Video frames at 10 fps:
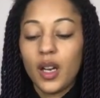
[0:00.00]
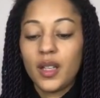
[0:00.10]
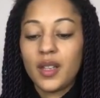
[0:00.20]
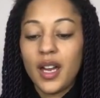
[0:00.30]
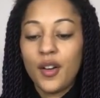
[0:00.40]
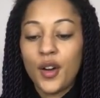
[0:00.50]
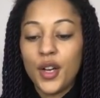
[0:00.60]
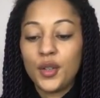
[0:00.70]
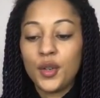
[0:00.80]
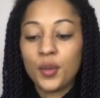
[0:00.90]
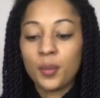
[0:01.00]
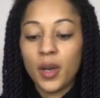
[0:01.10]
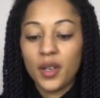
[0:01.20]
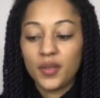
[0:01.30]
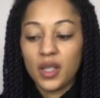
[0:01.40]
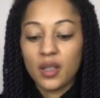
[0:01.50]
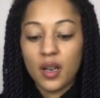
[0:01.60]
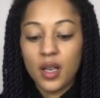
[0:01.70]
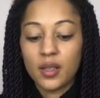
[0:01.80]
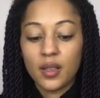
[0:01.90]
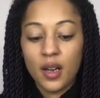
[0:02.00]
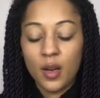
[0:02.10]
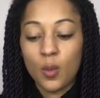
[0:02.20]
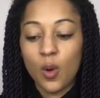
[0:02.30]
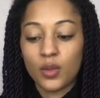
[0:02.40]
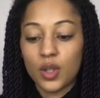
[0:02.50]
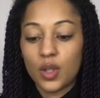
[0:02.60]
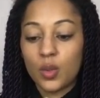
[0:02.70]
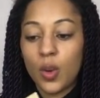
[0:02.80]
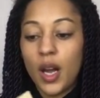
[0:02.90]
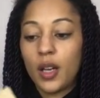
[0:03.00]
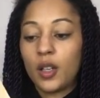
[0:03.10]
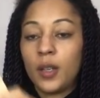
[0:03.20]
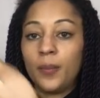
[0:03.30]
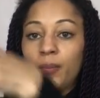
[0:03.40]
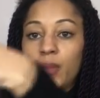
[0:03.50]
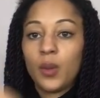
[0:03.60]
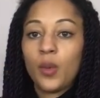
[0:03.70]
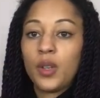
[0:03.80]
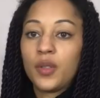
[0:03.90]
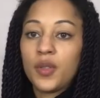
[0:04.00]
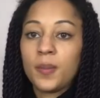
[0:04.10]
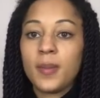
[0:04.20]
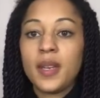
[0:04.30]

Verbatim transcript: and there are a number of designs that I want to work on. One of them